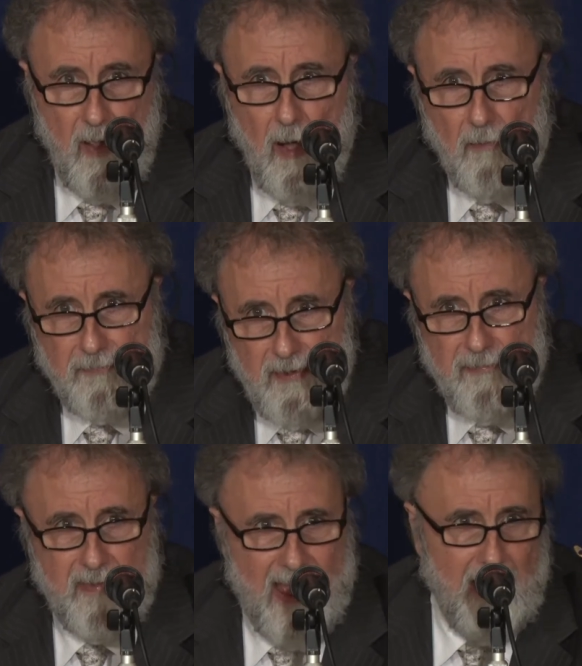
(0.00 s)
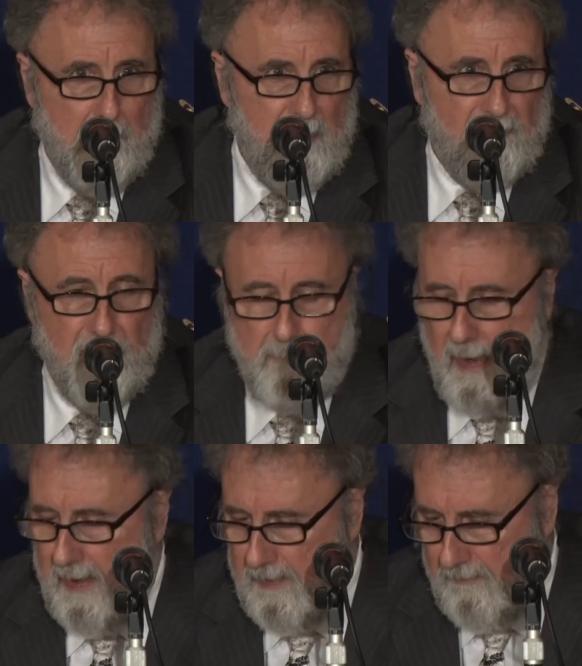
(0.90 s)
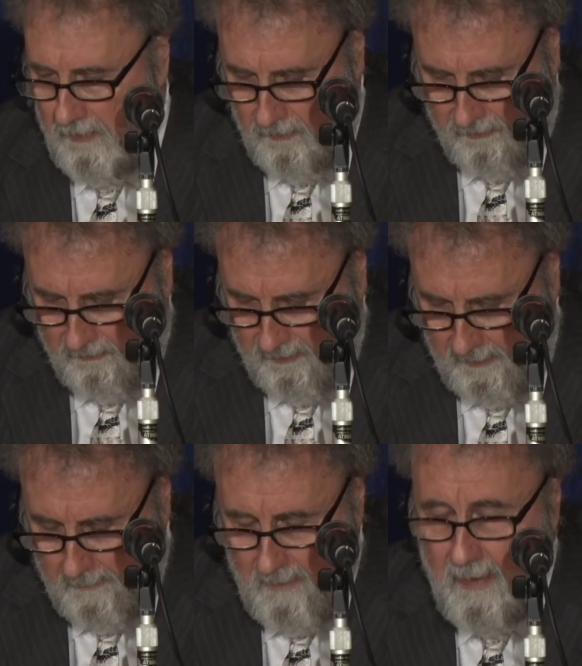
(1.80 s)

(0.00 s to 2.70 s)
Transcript: of different elements of biodiversity.